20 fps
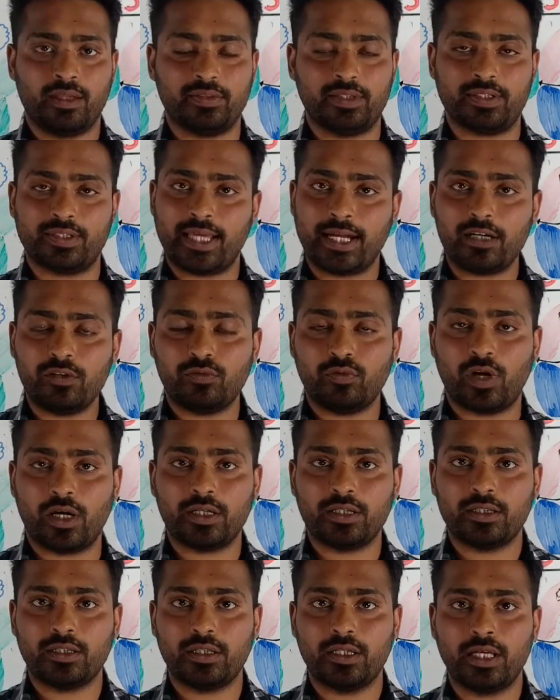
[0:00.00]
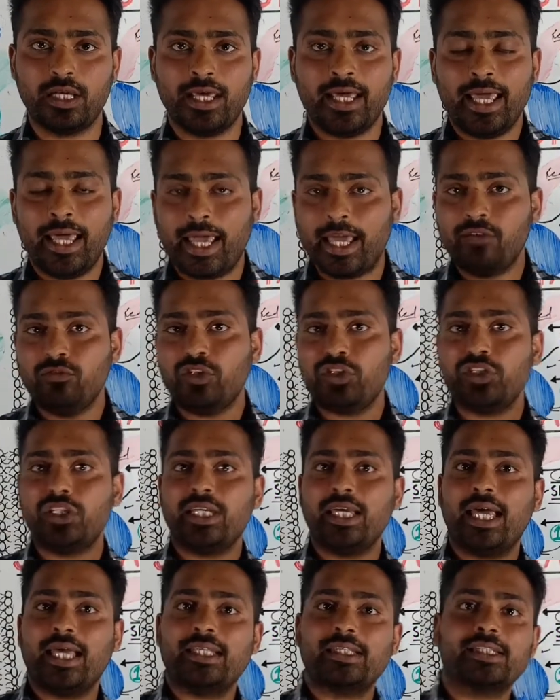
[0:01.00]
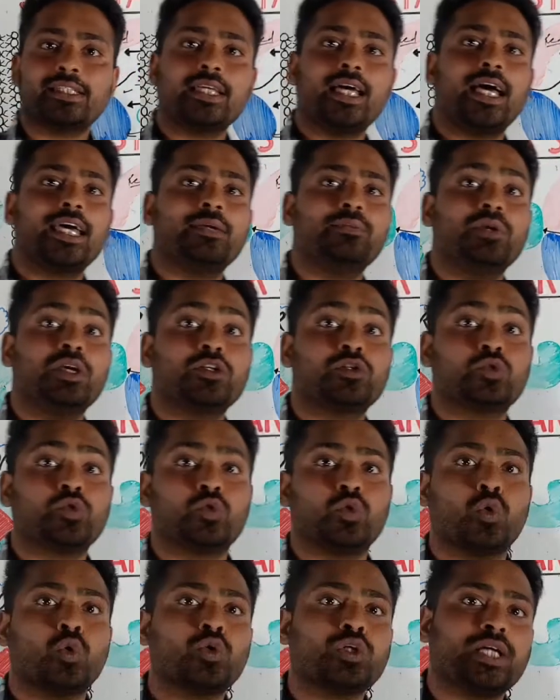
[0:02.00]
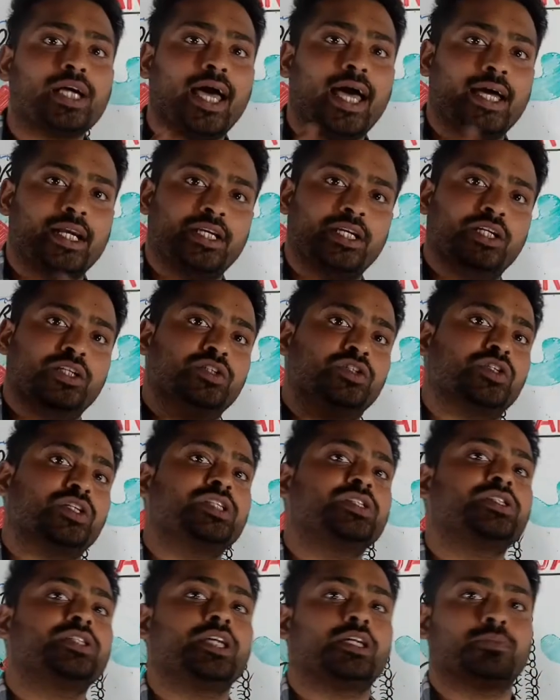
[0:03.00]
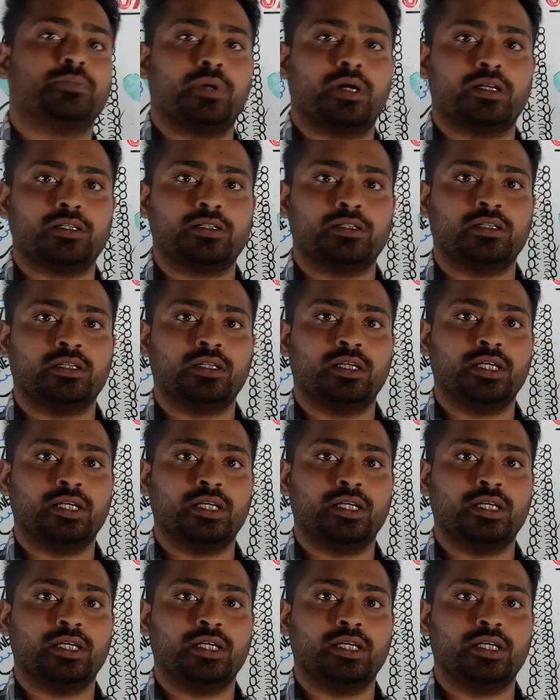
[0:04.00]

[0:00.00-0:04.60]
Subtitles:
The second one, in which the enzyme is not an intrinsic part.